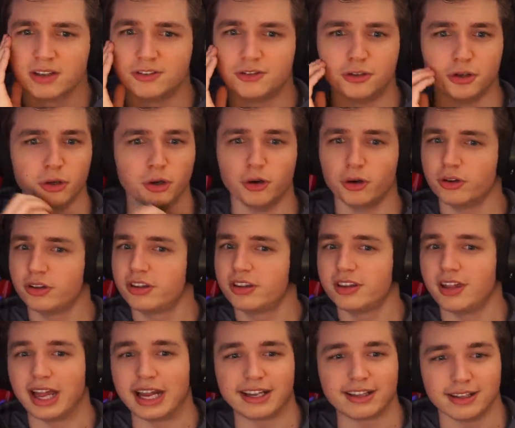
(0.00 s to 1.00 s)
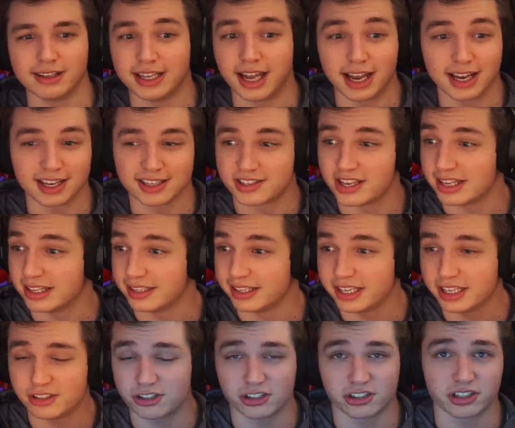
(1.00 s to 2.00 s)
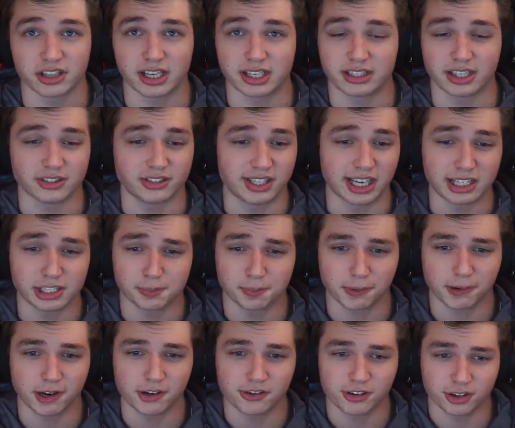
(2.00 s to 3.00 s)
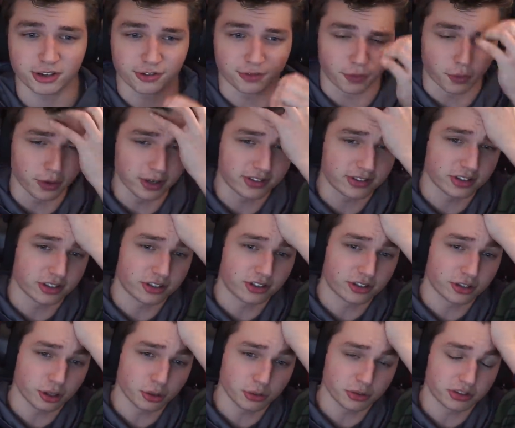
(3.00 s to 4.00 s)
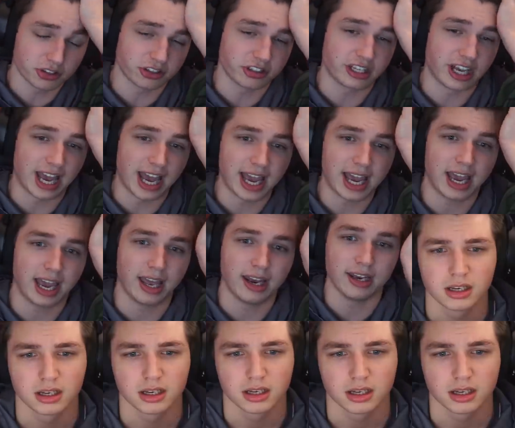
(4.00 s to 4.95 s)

Dude, like like I said, Ling just like the desperation in his voice is so sad.